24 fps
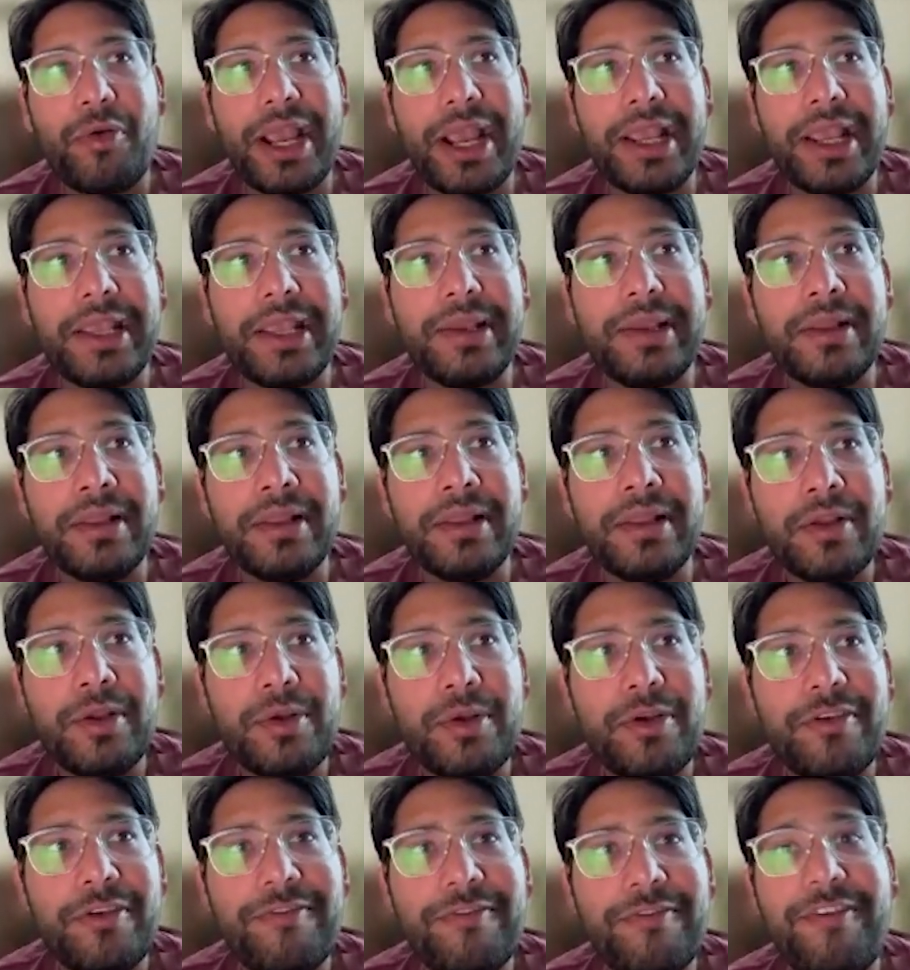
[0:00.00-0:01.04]
I
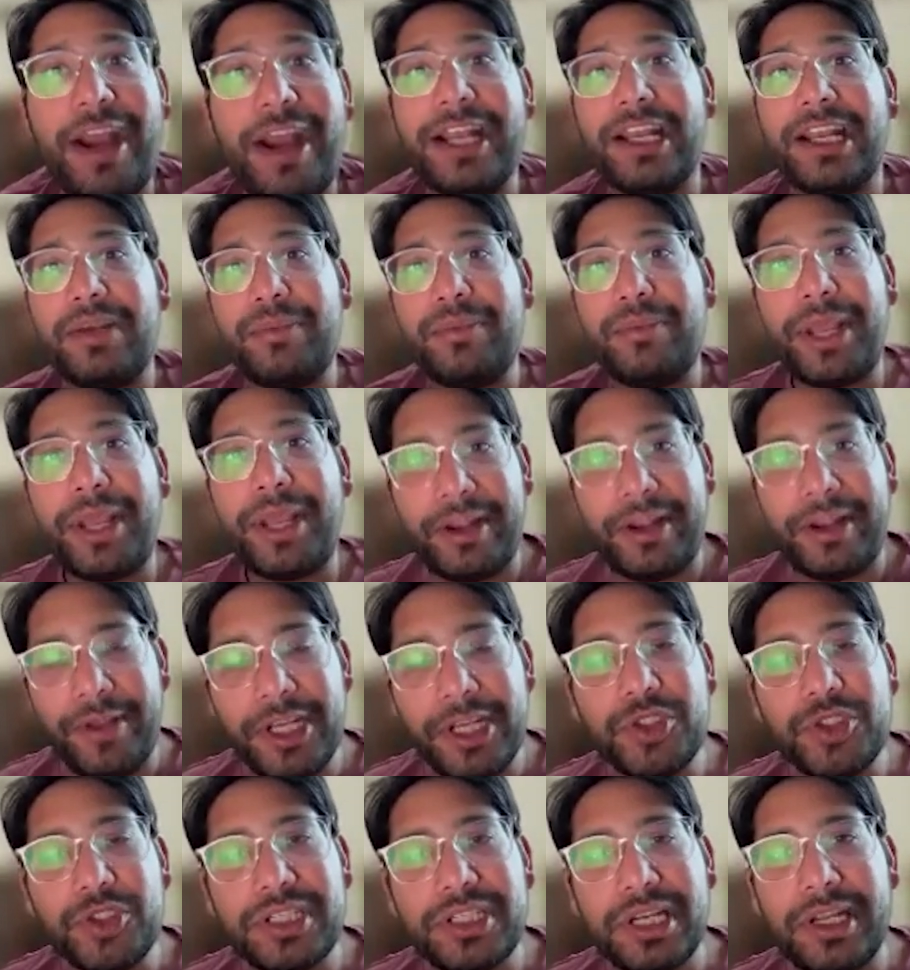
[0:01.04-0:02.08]
widen my
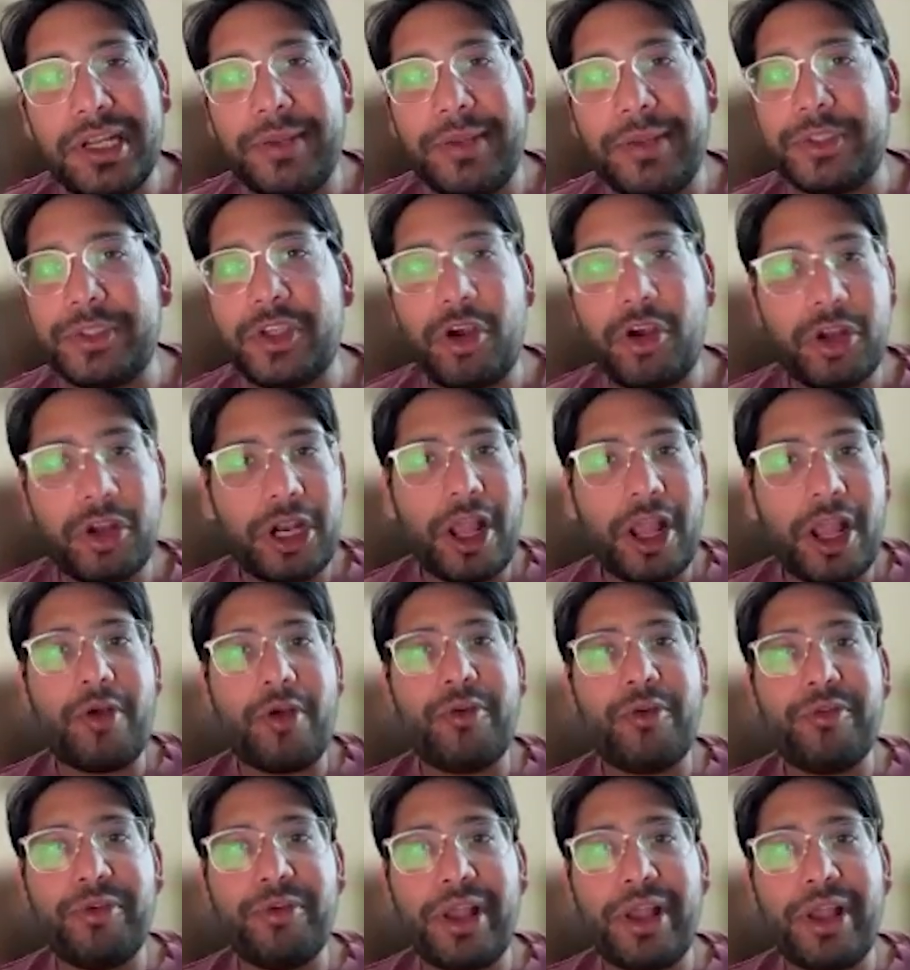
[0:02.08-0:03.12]
revenue streams, or
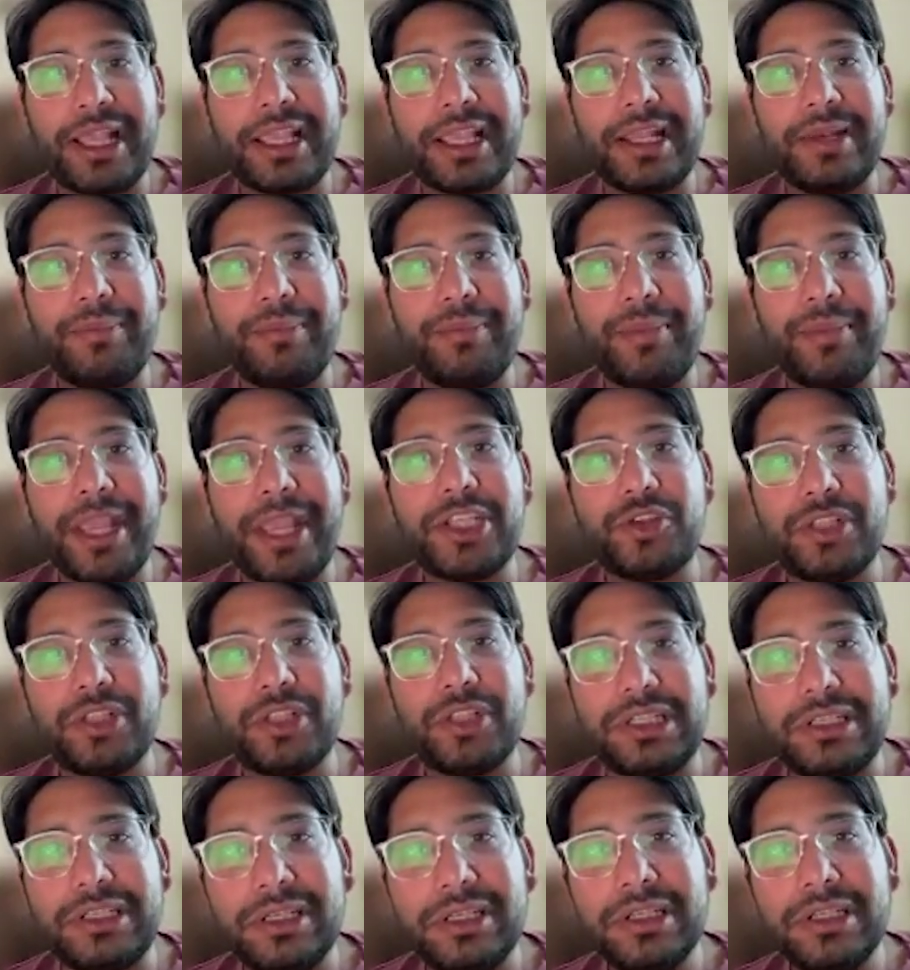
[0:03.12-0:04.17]
how I can make sure
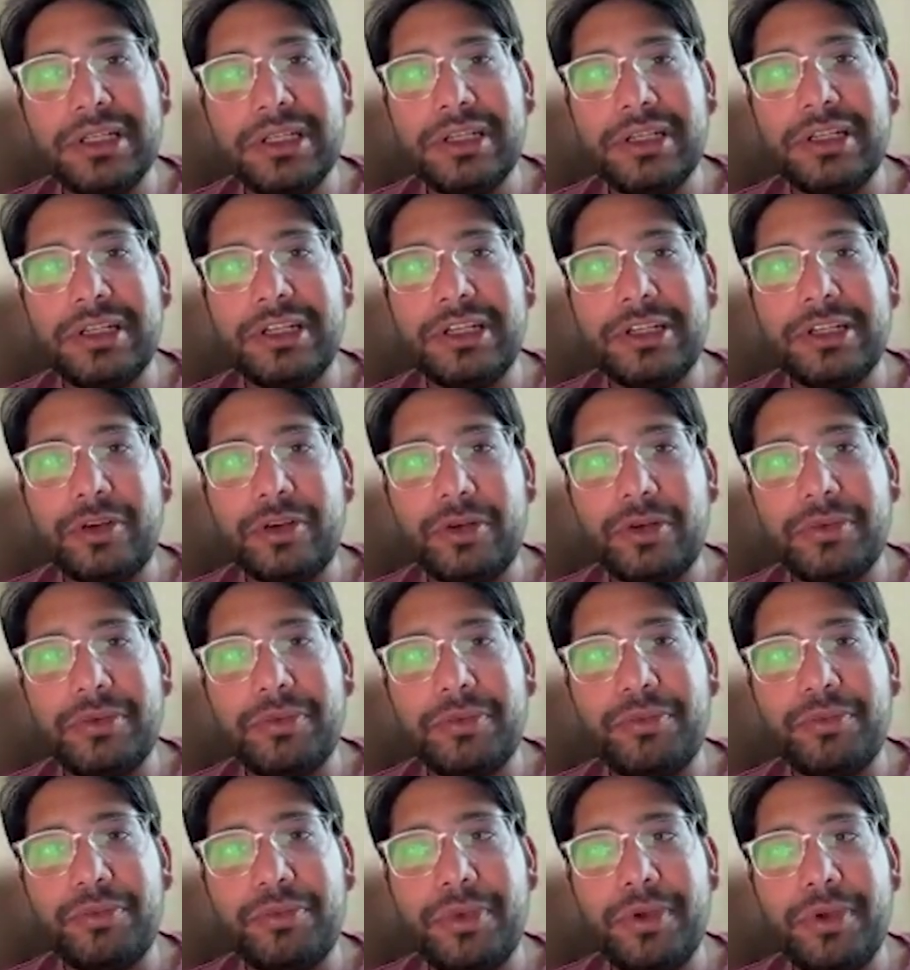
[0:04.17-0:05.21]
that you
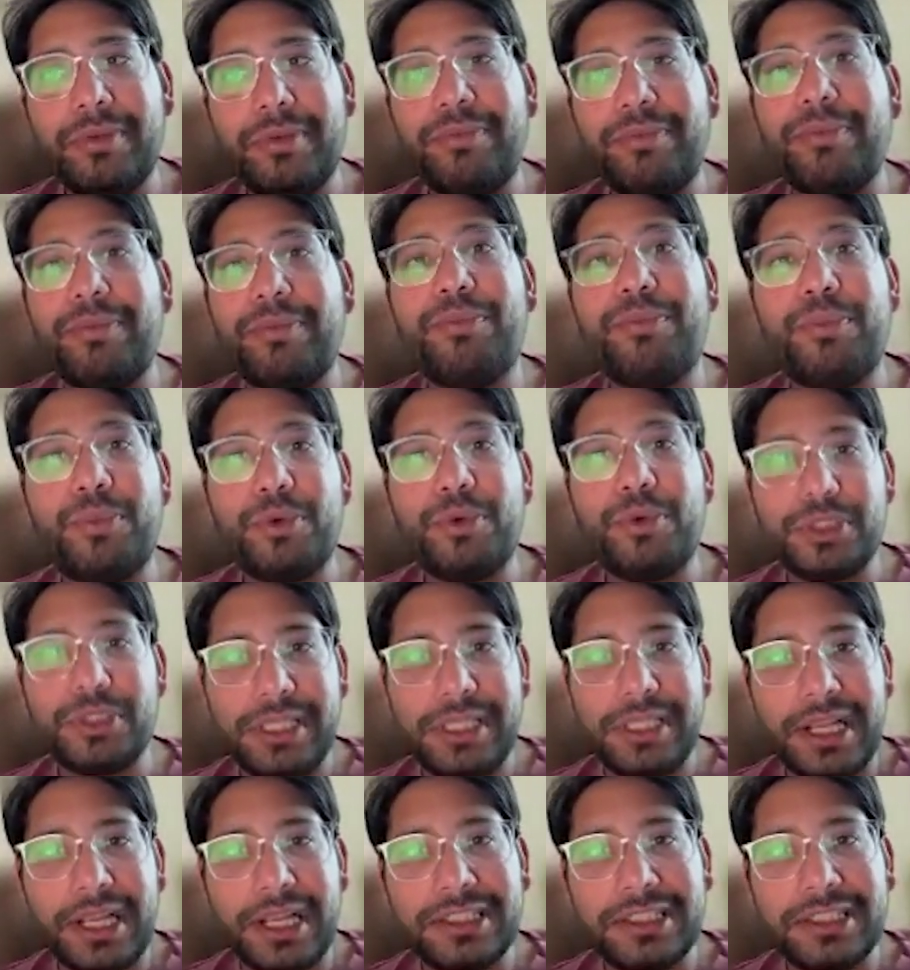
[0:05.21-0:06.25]
know push
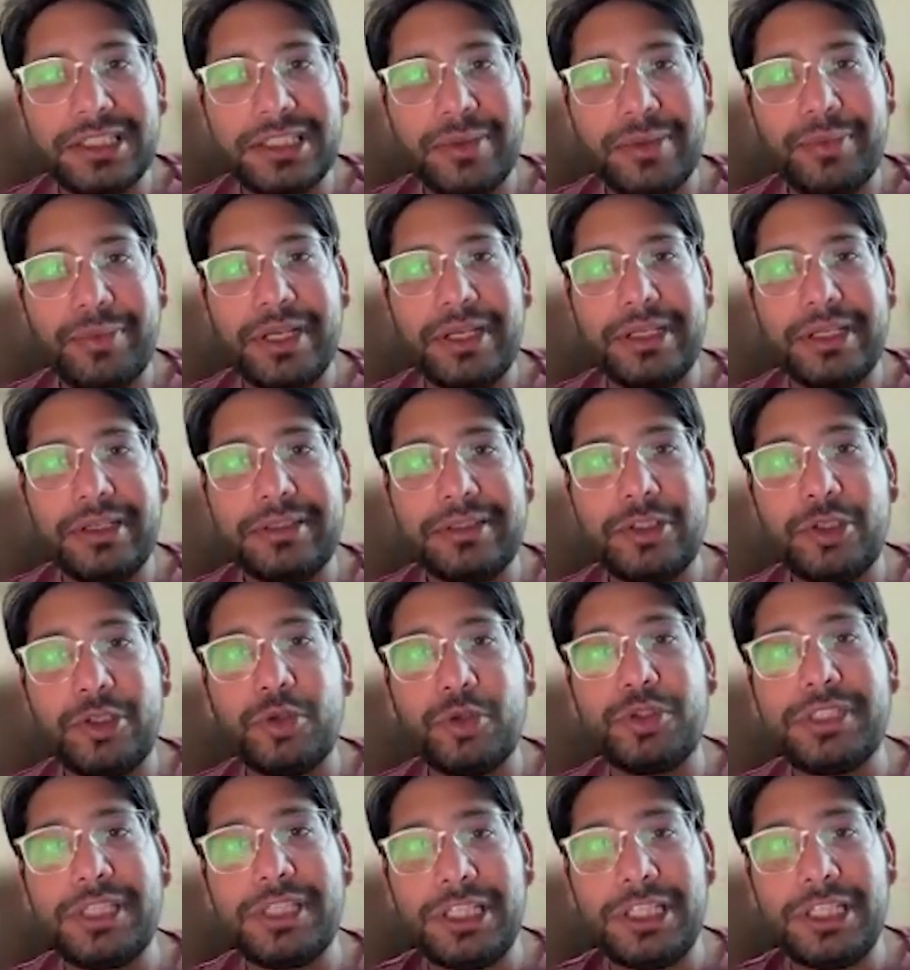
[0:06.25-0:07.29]
the customer
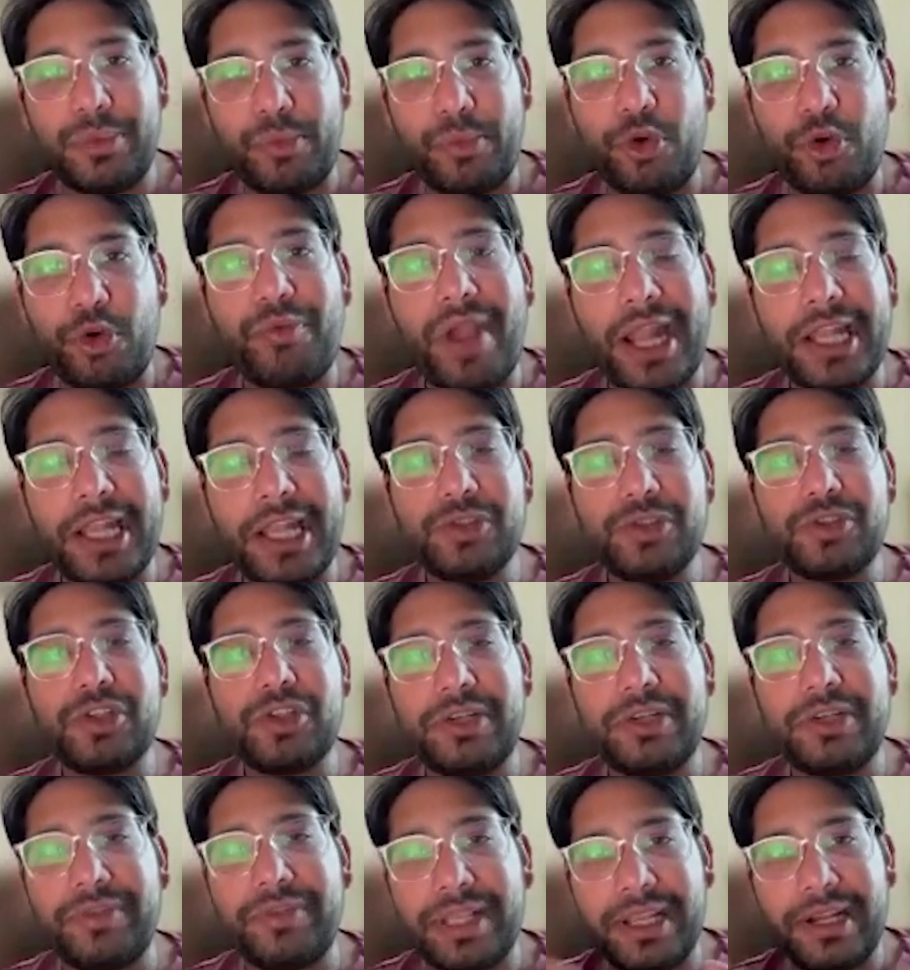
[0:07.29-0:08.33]
to see the more value
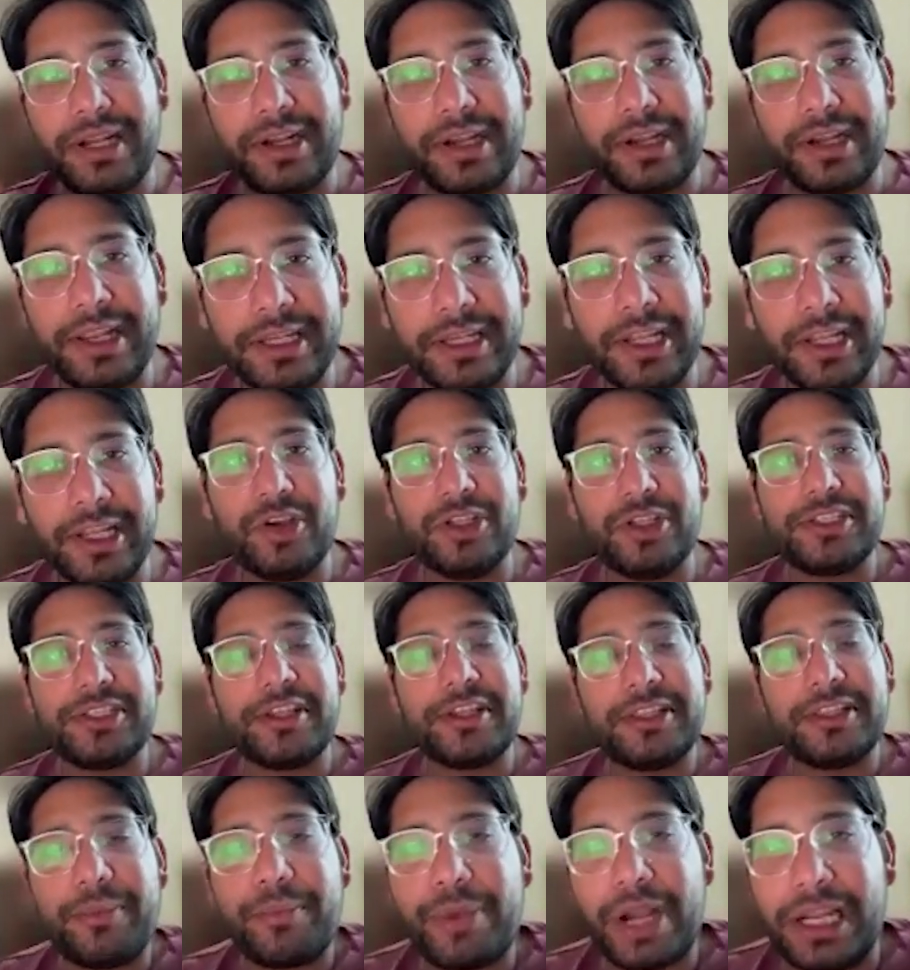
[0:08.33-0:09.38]
so that we can
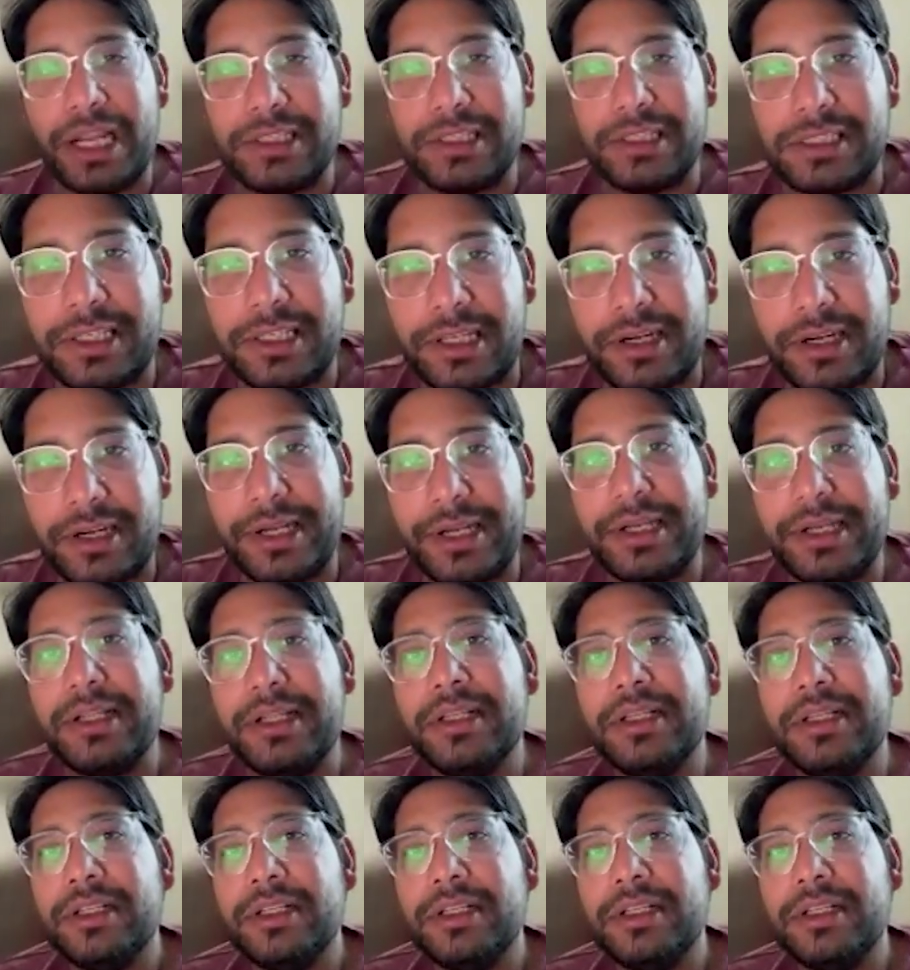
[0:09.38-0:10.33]
renegotiate the pricing, right?